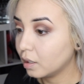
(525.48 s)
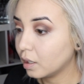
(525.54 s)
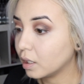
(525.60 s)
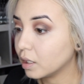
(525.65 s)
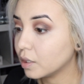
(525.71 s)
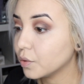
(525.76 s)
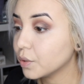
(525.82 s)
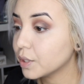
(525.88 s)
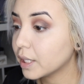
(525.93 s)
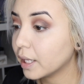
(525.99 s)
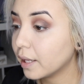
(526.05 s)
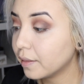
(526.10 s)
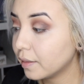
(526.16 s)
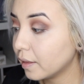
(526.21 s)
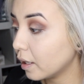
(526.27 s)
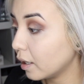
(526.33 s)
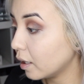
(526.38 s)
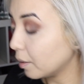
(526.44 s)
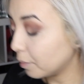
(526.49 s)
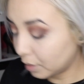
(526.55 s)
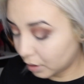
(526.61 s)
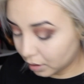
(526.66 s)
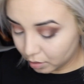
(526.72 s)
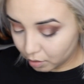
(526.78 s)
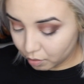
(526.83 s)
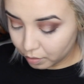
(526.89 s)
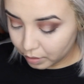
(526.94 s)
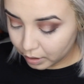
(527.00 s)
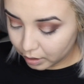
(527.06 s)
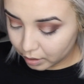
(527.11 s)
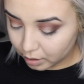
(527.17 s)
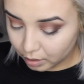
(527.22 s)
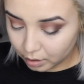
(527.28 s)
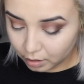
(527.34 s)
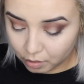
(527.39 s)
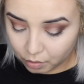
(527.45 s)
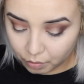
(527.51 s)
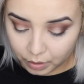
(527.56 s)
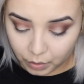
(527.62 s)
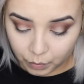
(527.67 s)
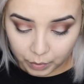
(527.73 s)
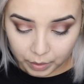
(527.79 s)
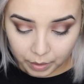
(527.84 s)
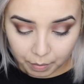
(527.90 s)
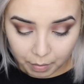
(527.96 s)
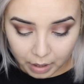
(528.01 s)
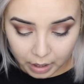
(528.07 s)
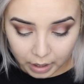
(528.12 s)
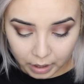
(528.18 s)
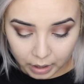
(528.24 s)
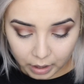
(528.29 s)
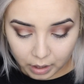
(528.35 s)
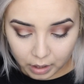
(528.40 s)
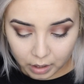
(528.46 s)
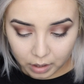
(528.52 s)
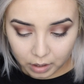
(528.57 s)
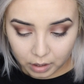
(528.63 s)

And to set that, I'm going to go ahead and go in with my